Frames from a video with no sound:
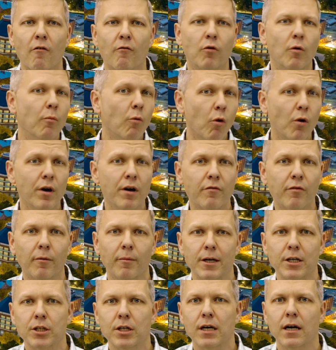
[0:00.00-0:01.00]
For more
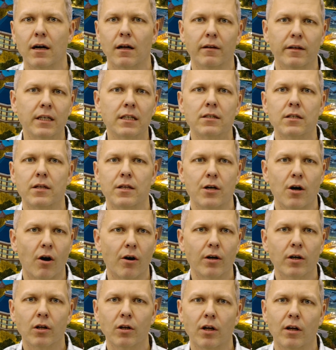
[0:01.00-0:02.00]
information and a link to the
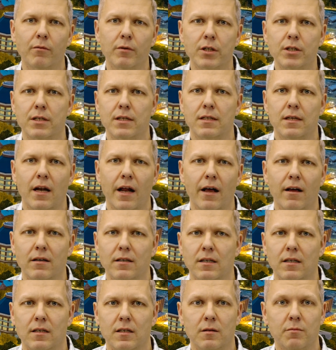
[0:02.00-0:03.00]
article on which this
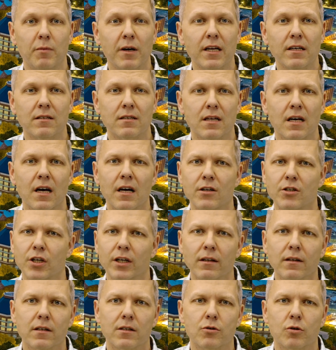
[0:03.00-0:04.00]
analysis is based,
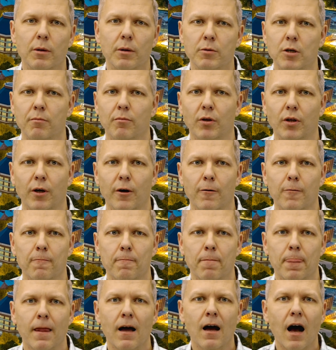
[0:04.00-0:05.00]
check the description below.
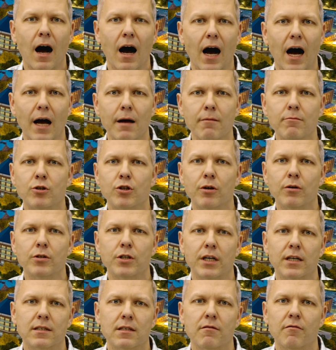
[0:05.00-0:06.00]
I'm Joe
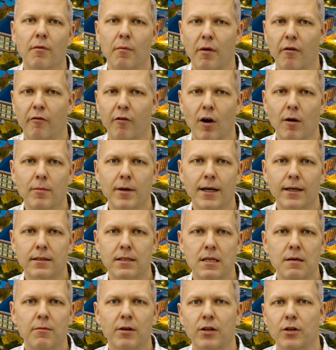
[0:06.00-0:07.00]
Janzen from the FarmDoc
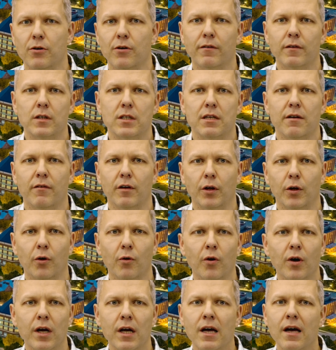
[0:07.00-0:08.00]
team at the University of
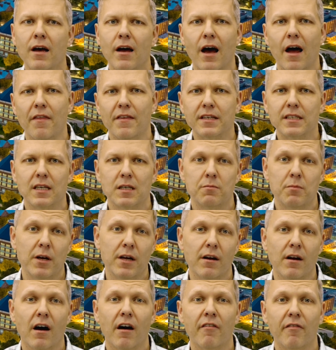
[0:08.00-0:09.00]
Illinois, and this has
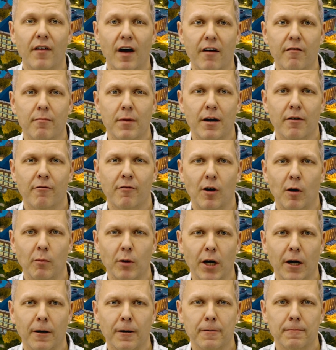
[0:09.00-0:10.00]
been a 5 Minute
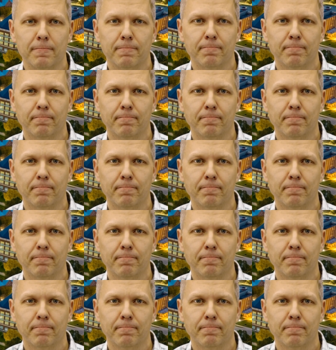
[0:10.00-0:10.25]
FarmDoc.